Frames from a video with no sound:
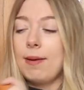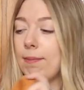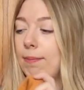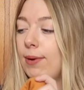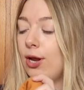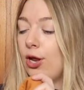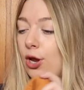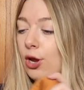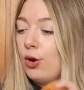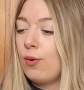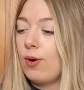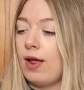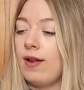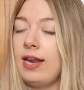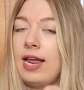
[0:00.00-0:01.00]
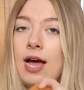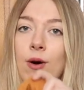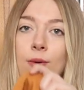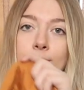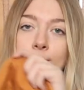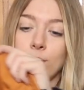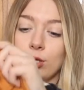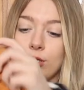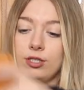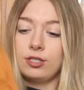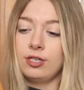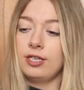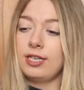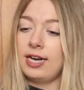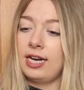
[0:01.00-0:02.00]
blue, and now
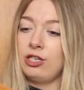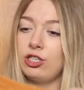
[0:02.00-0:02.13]
mustard, and I